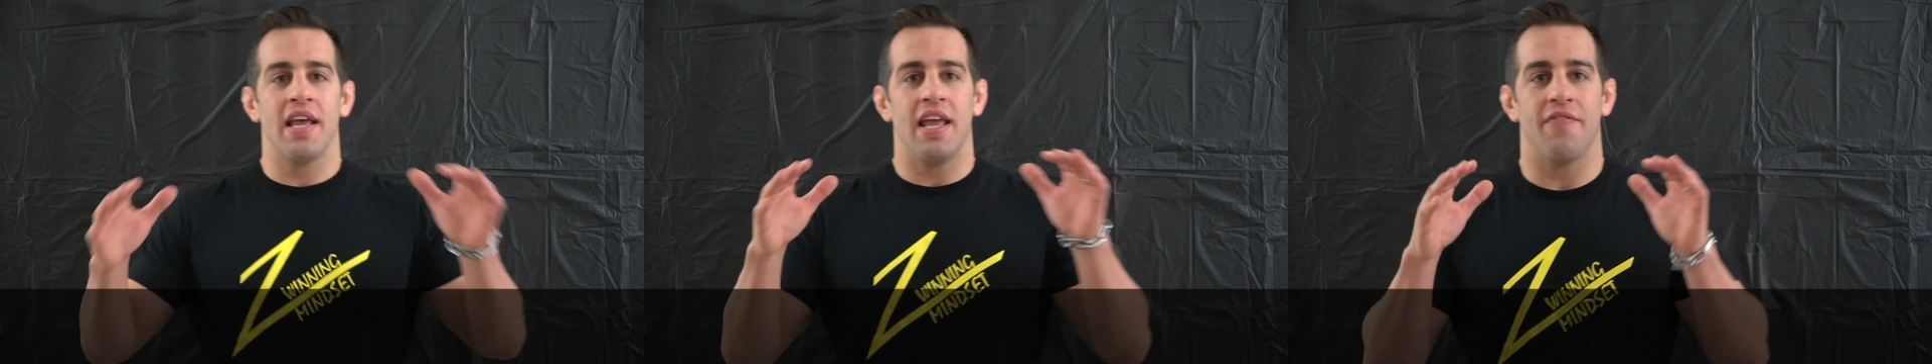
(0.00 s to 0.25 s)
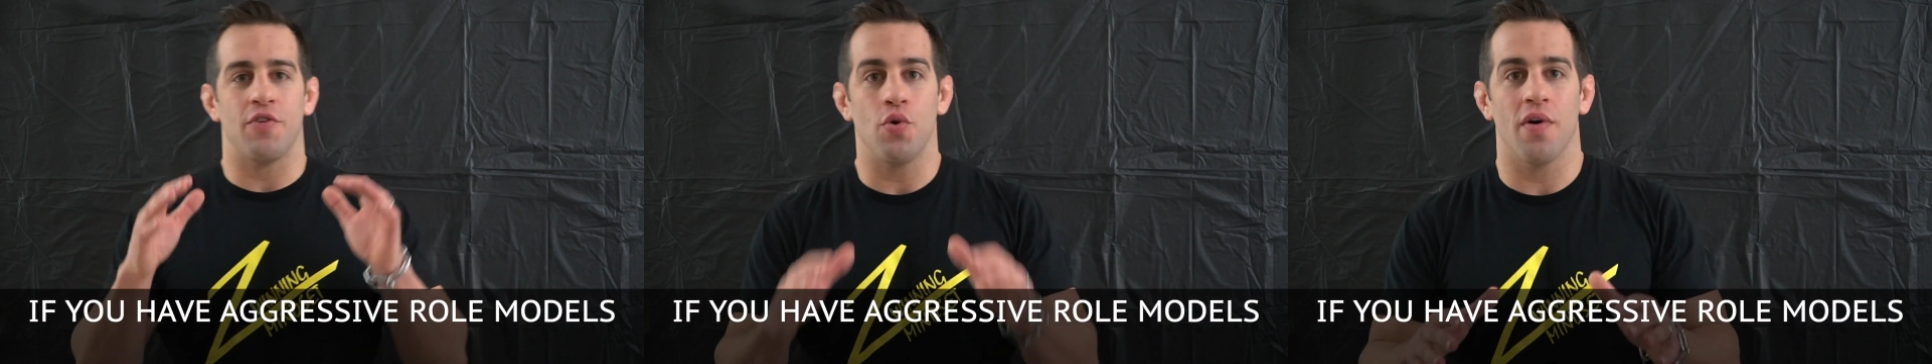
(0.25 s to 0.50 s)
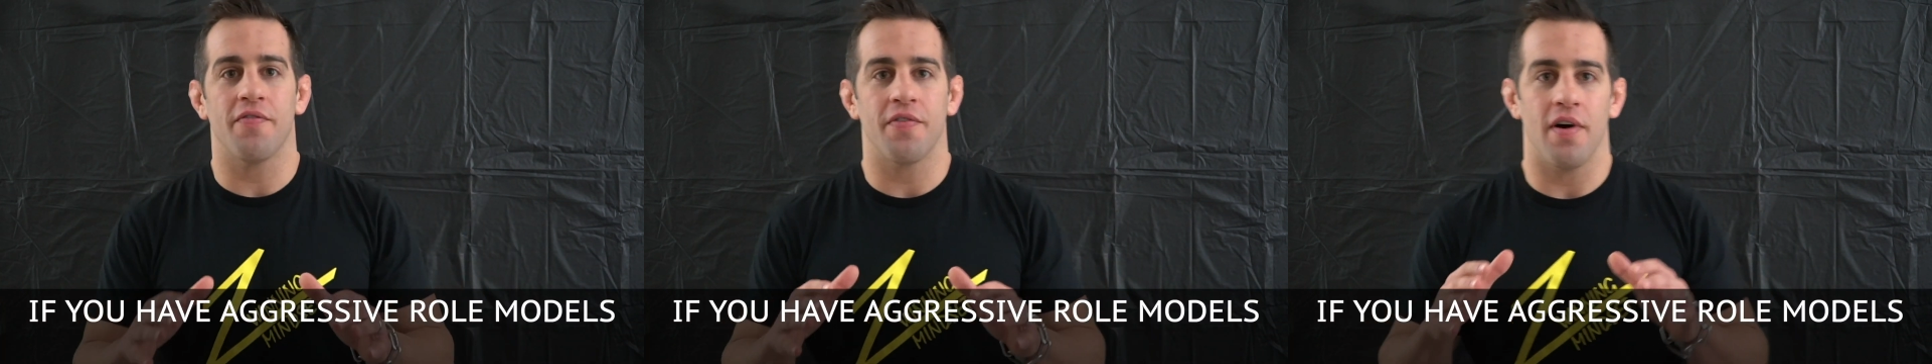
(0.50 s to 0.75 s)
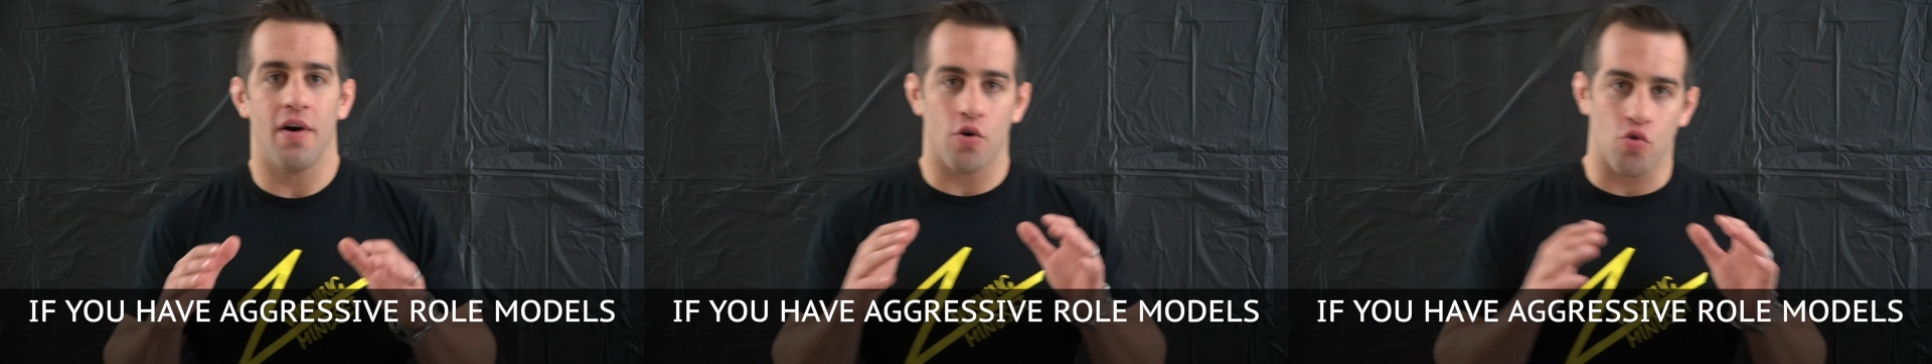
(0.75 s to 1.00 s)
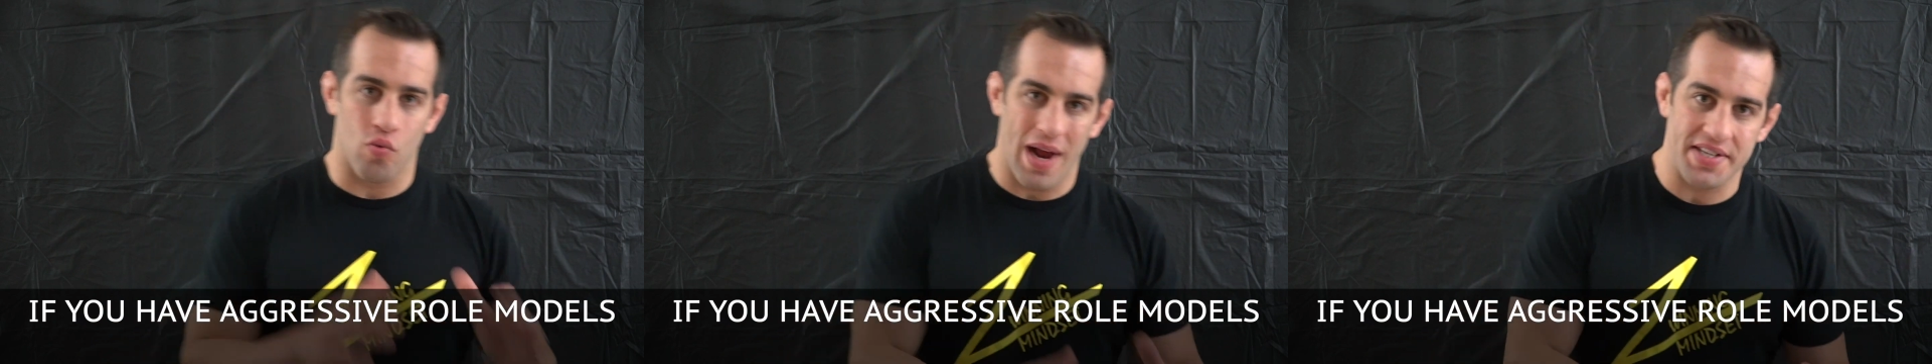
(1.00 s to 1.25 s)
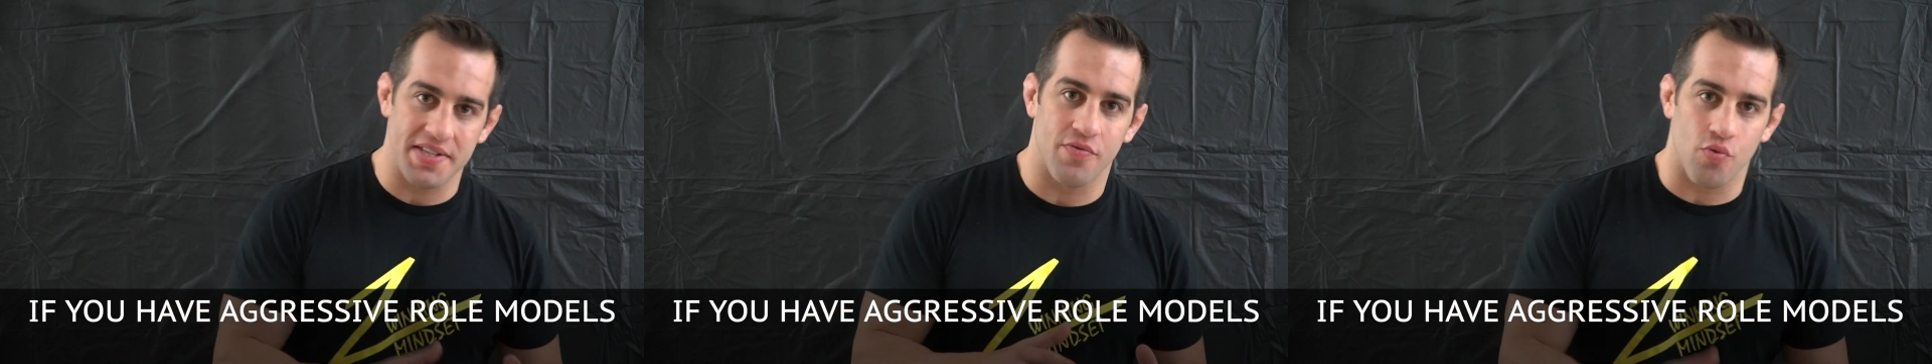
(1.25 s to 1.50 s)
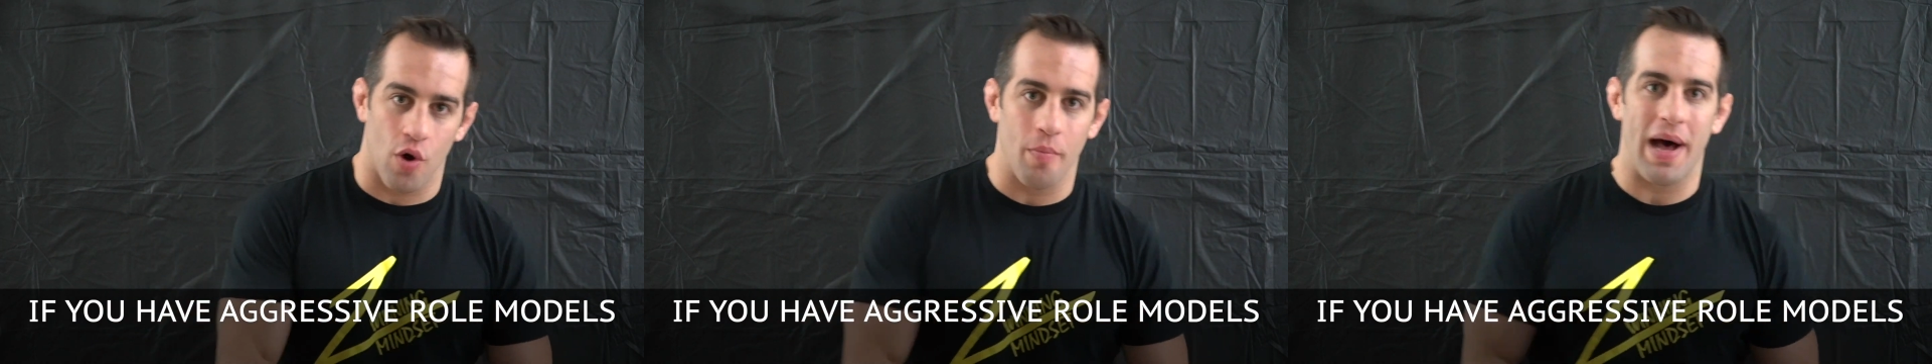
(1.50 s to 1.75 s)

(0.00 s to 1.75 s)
If you have aggressive role